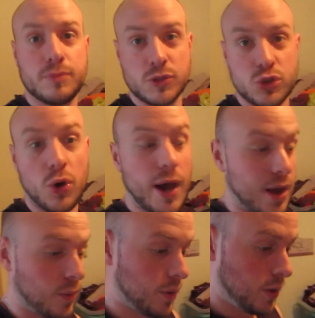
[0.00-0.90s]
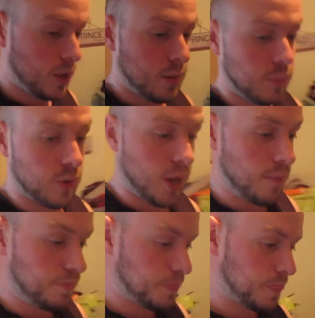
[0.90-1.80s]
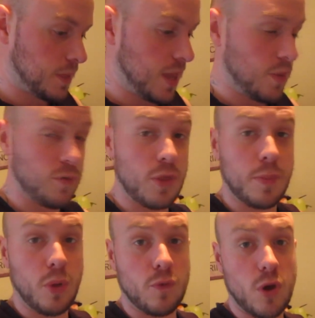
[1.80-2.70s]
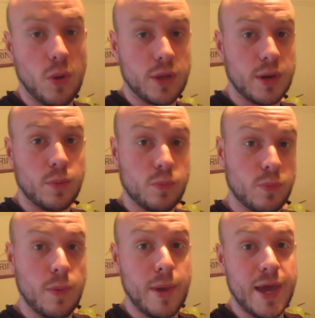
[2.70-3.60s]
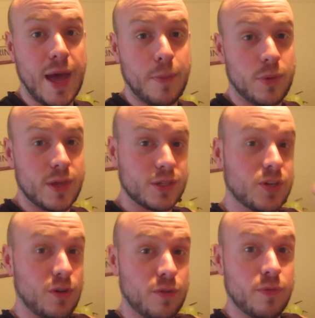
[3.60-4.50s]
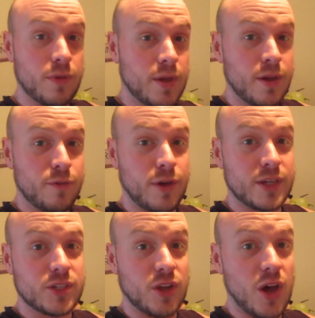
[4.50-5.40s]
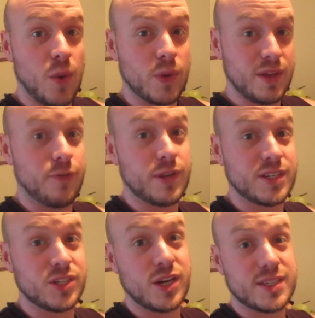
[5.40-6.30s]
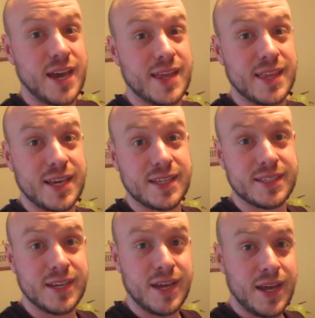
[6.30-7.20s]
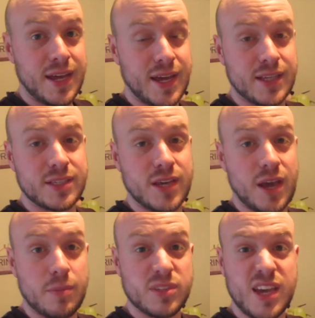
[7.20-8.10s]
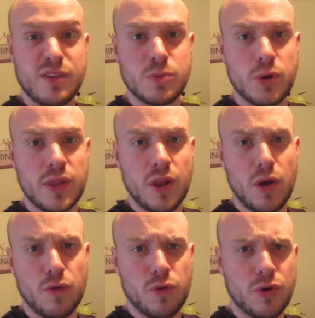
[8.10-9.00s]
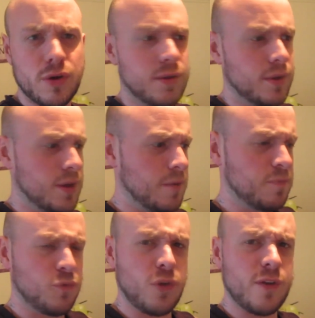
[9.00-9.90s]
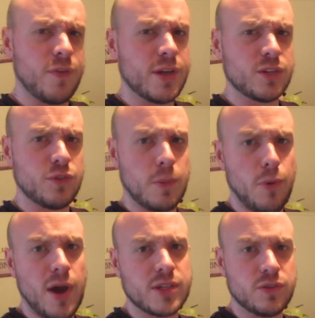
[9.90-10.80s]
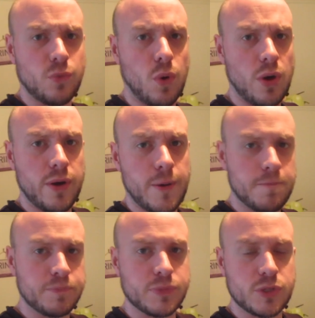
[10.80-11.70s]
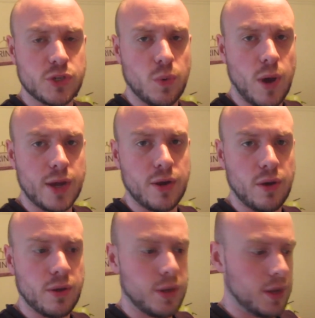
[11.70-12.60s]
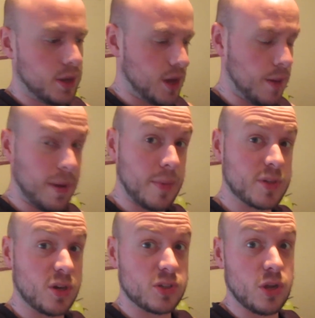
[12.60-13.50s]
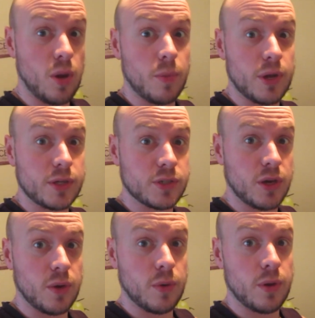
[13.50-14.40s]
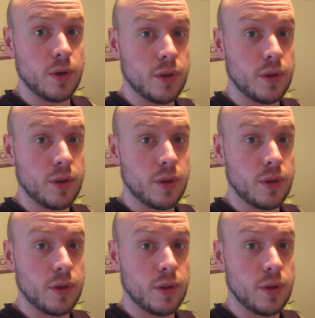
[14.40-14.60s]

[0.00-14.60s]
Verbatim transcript: sort out. But um, yeah, we've got the ball rolling and we're mega happy with this. So thanks a lot. We definitely suggest getting this. It um, saves money in the long run. Three things for the price of one, so why not? And babies cost a lot of money, so